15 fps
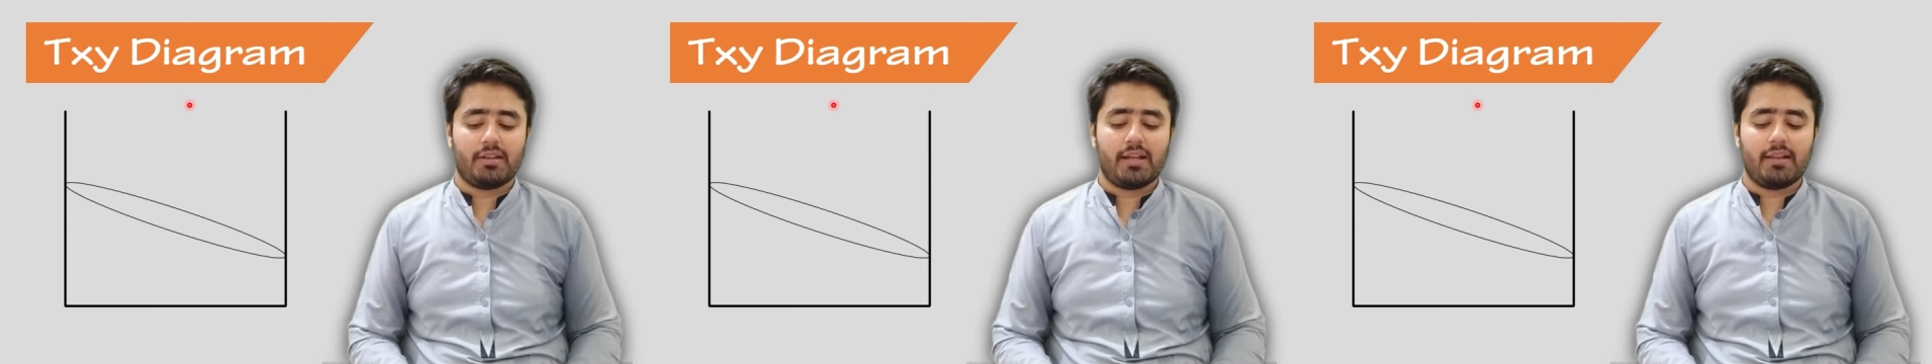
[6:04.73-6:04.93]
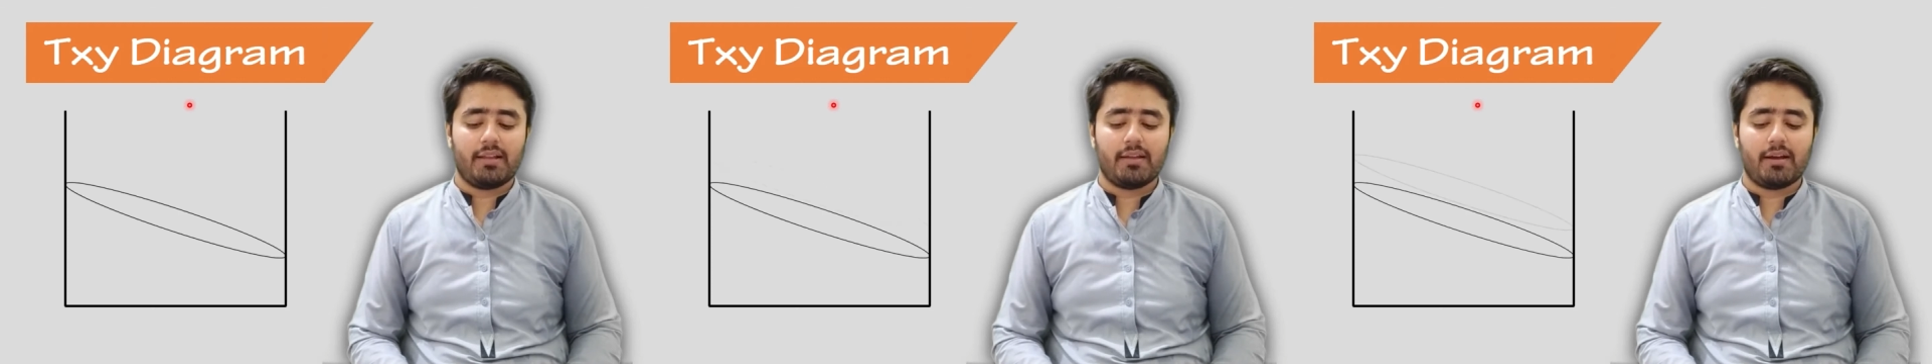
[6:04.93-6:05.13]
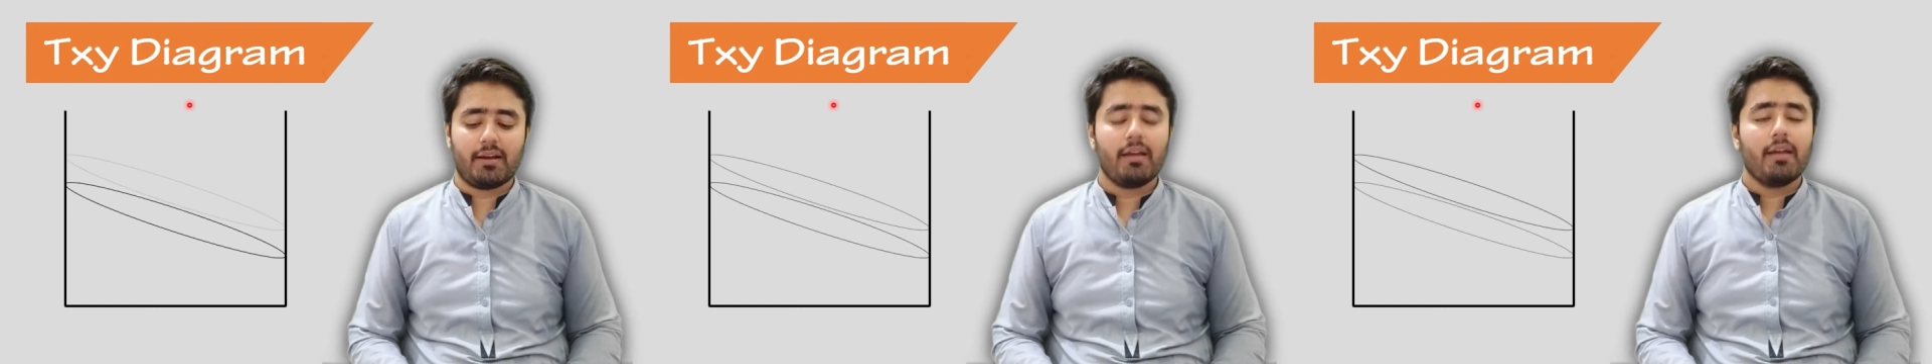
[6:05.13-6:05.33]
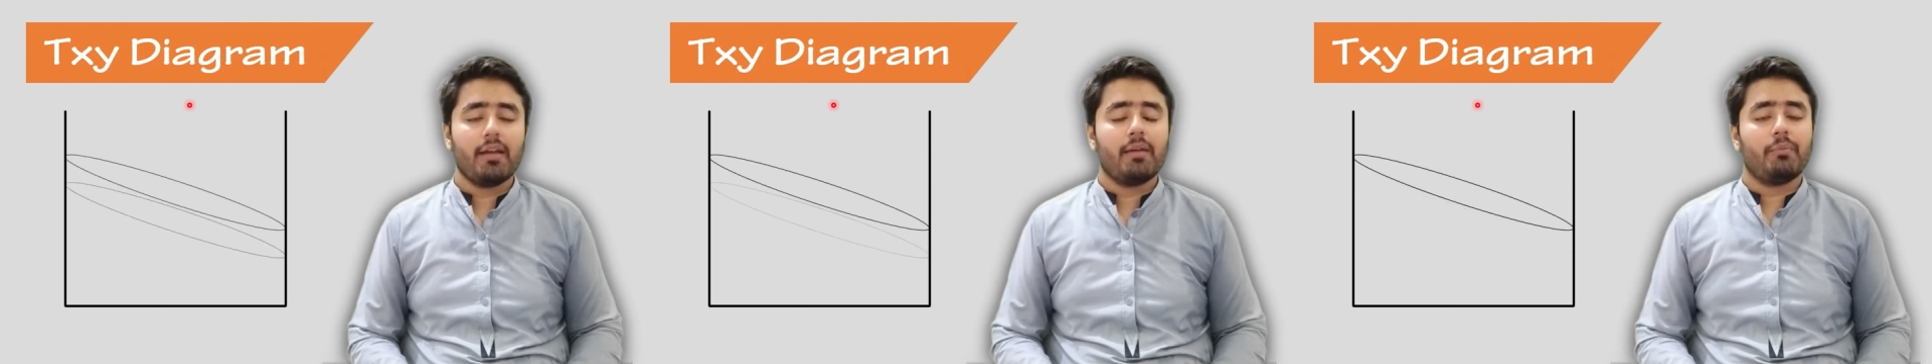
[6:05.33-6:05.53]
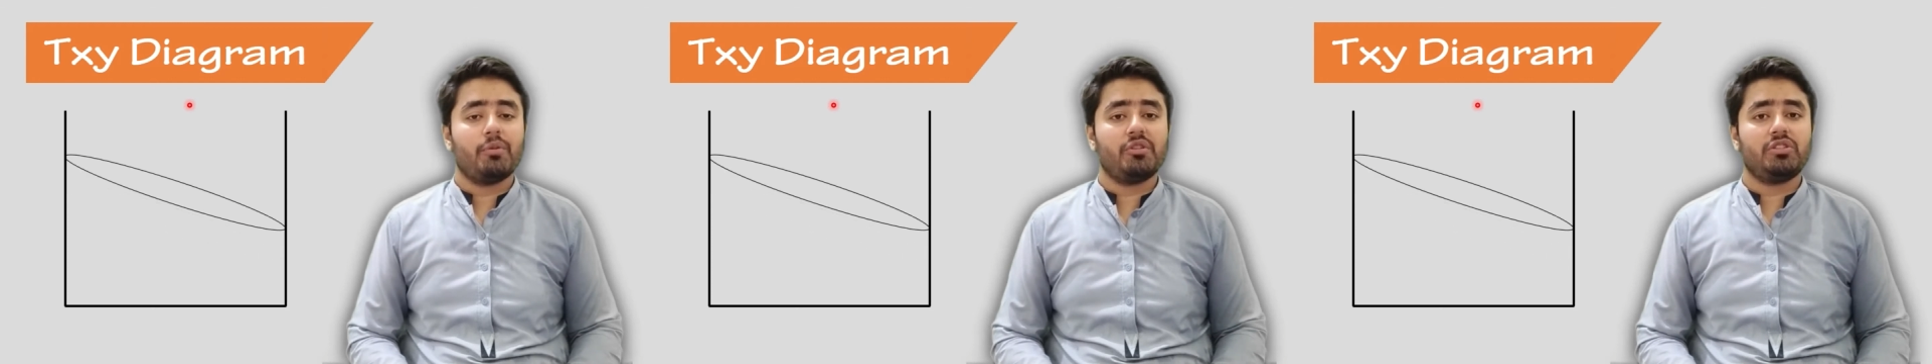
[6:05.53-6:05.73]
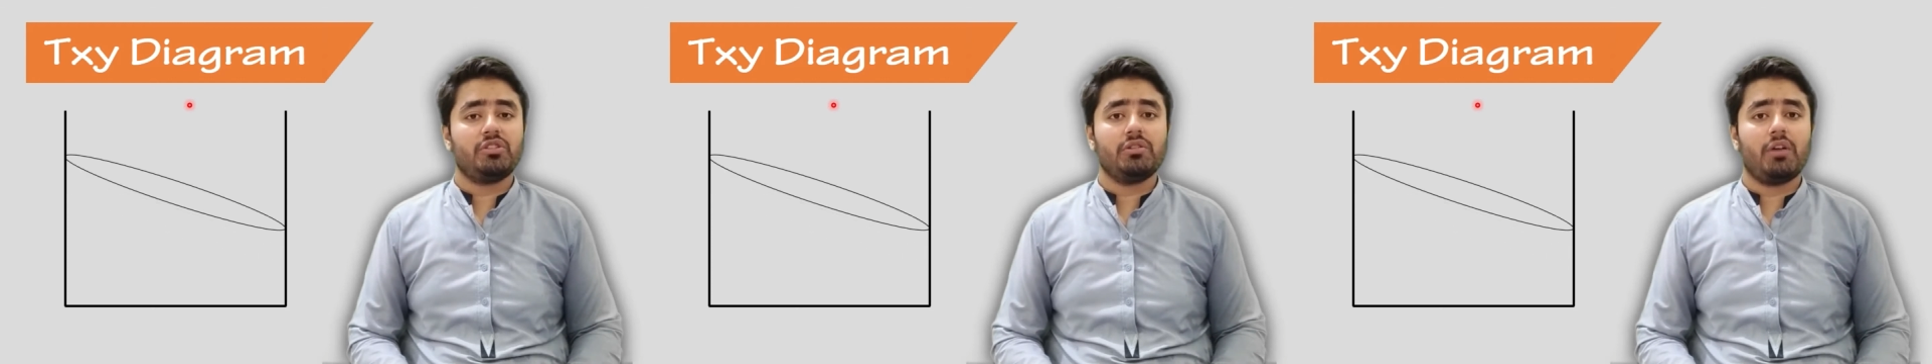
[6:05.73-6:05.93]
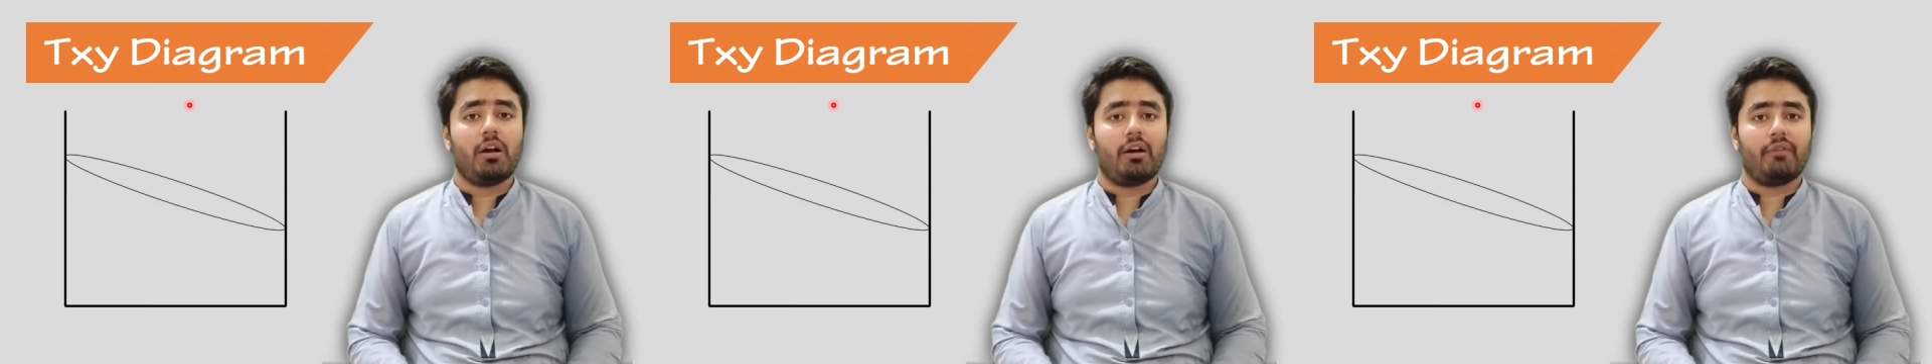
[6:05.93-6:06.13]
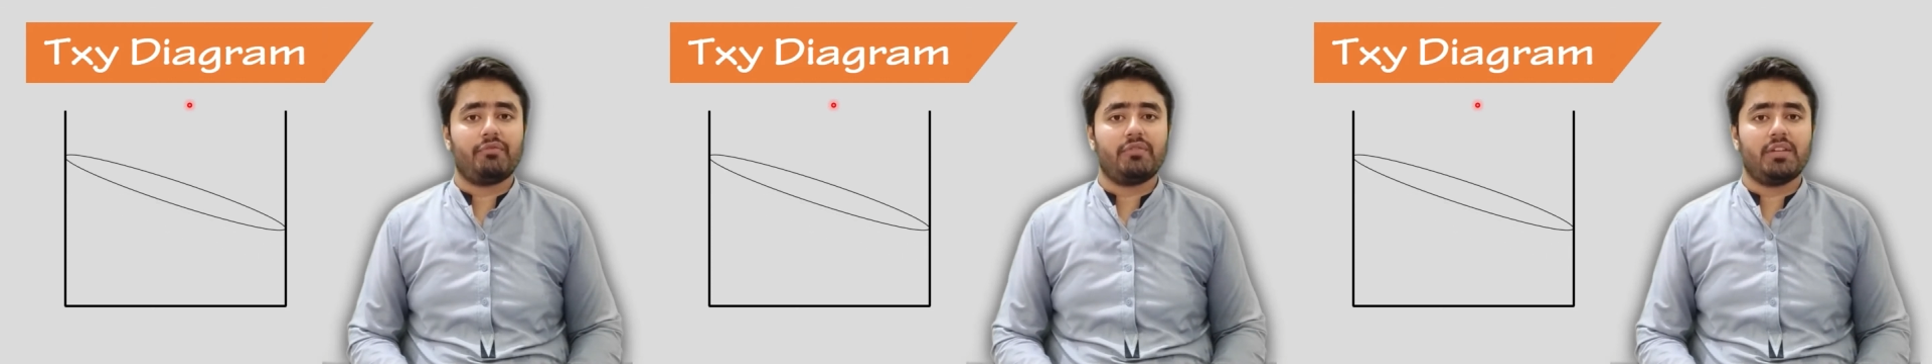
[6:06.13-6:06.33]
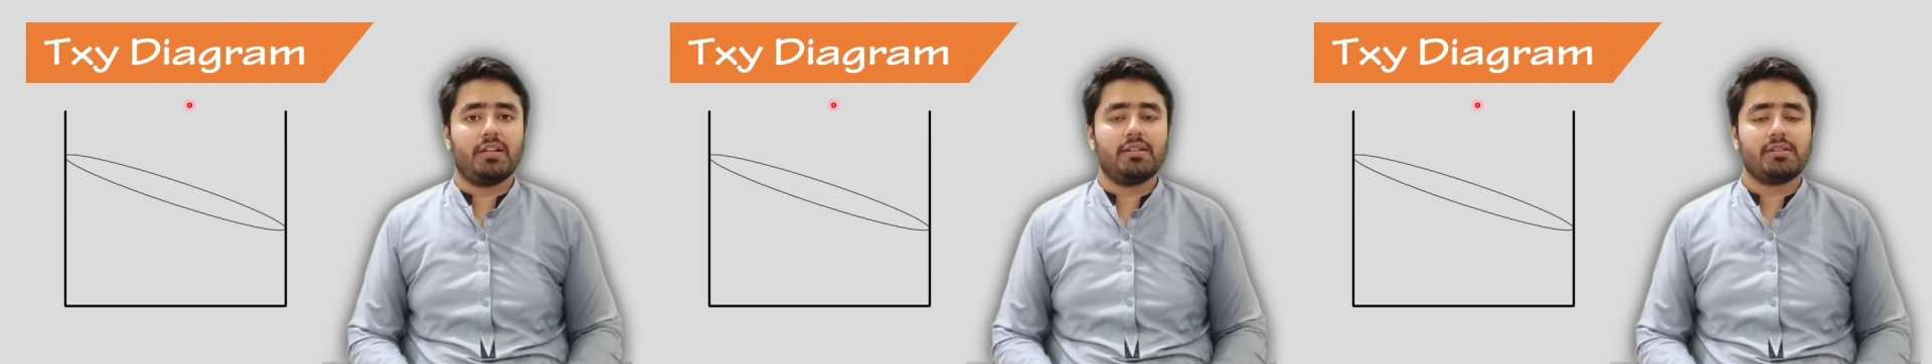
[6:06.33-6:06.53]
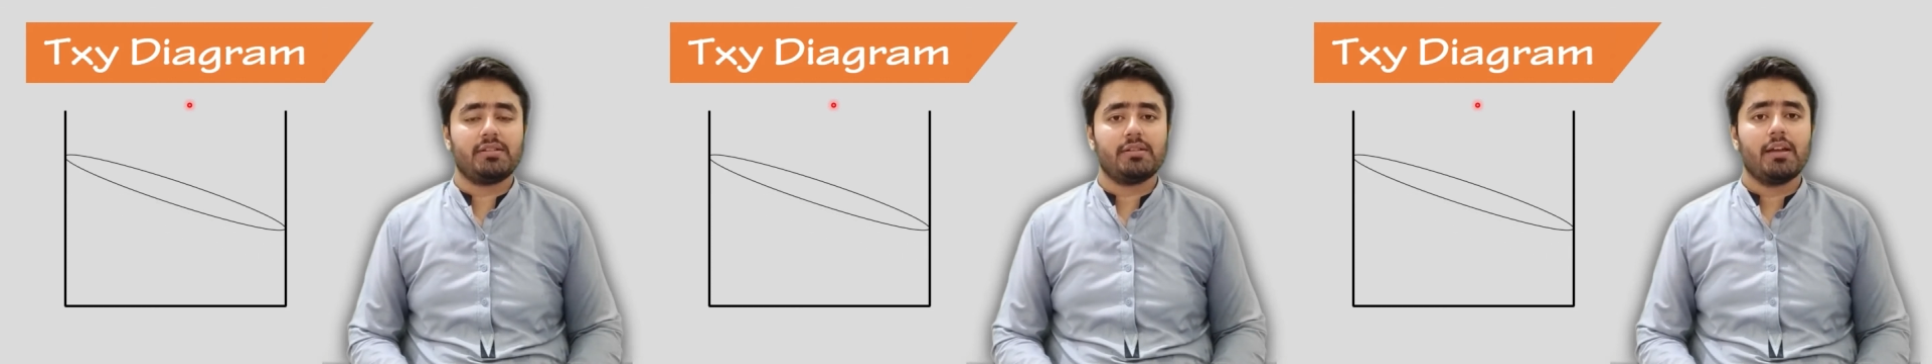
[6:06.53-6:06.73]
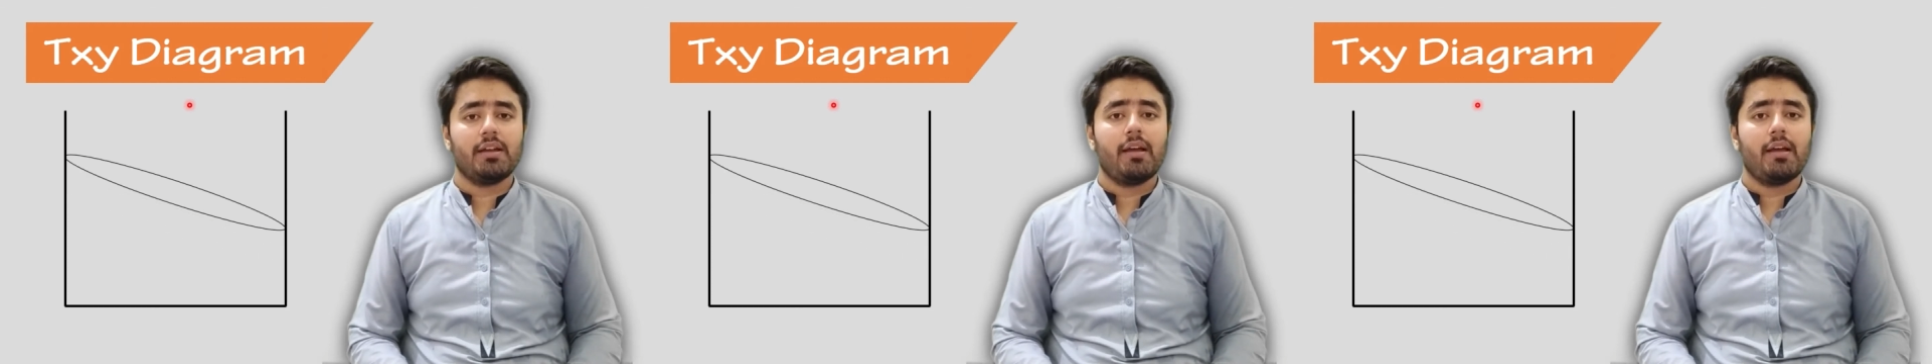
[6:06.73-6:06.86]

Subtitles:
Then the position of this